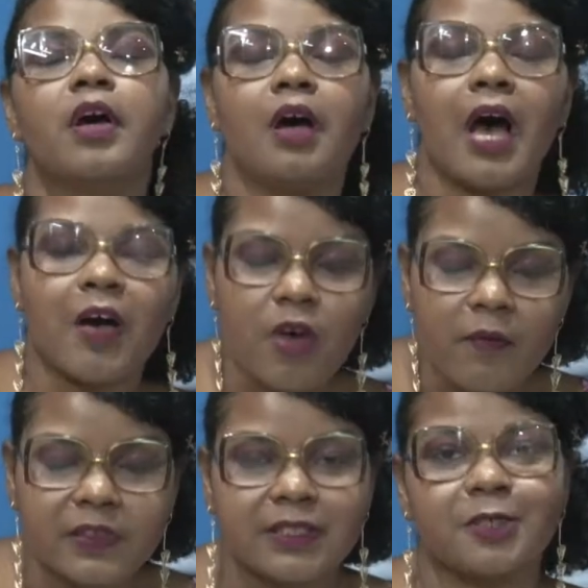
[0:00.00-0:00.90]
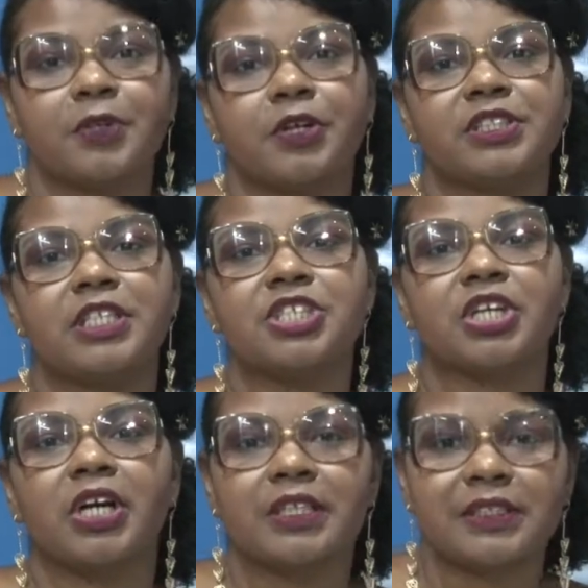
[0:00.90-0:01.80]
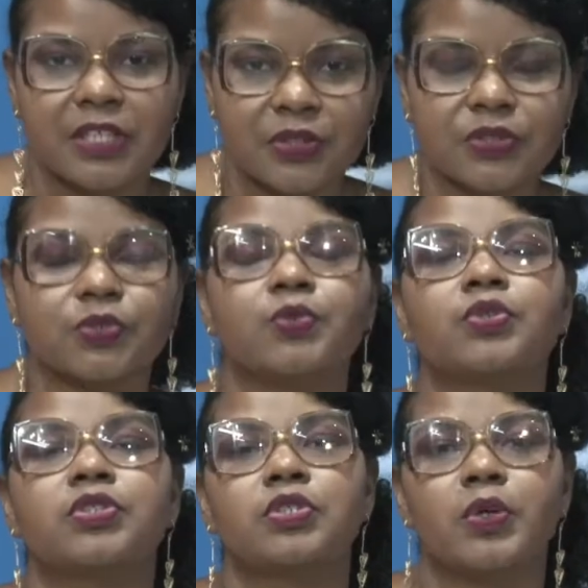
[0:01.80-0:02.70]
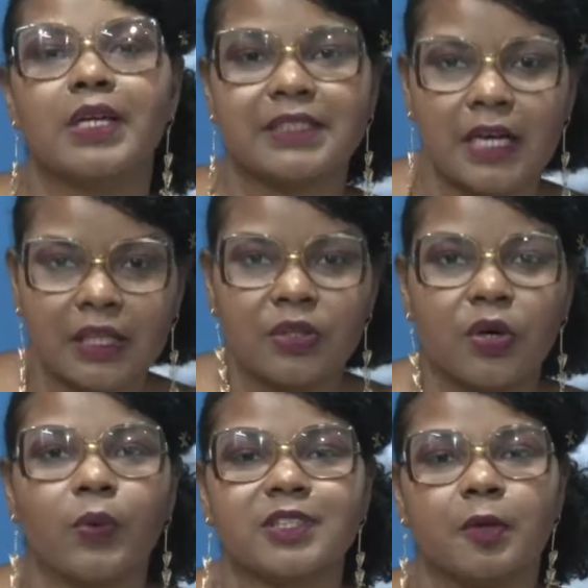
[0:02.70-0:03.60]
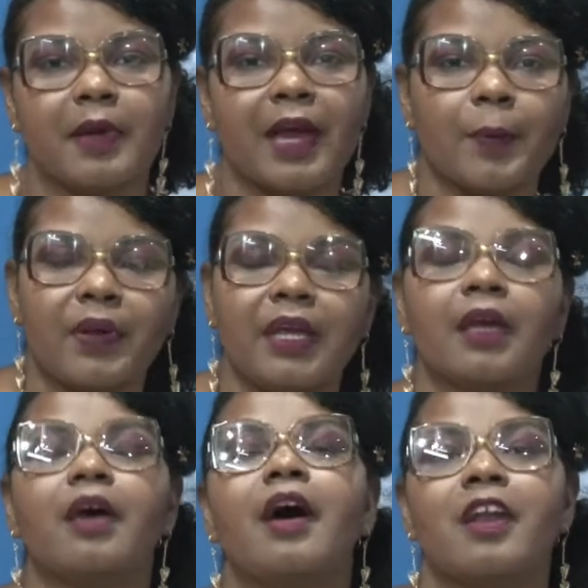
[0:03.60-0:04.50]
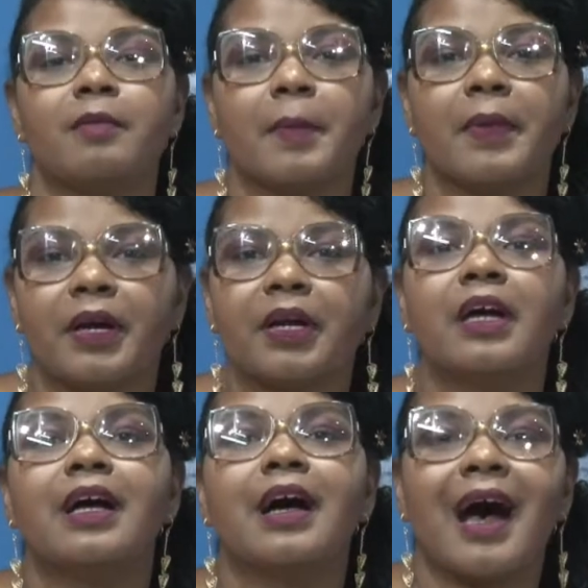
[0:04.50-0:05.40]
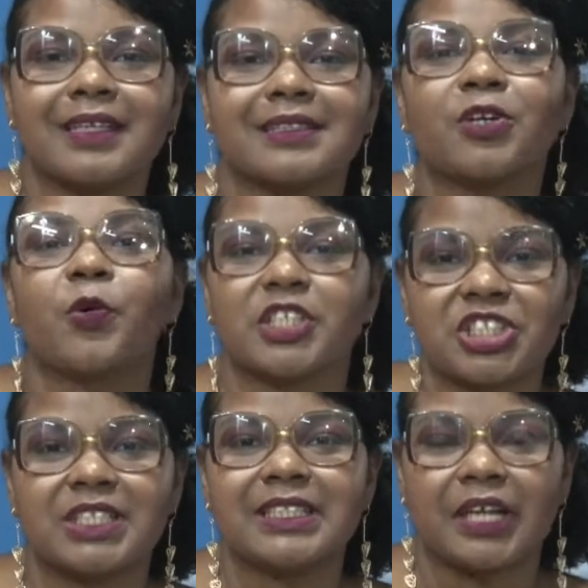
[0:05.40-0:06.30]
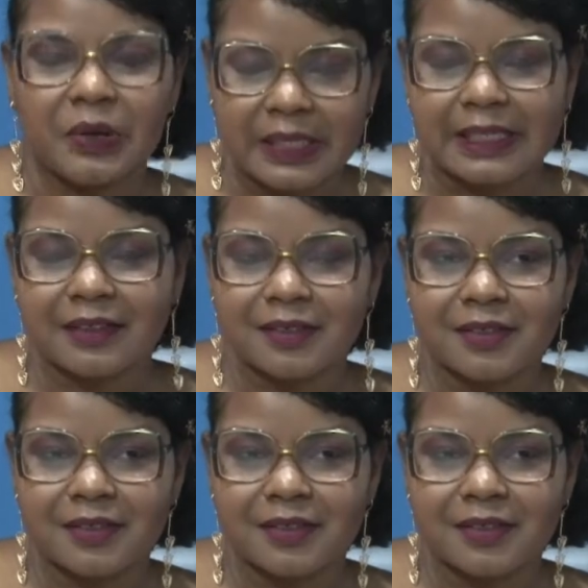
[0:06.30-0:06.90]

Have conversation with your teachers and your schools to know exactly, you know, what's going to be happening. And remember, ask the questions that are needed.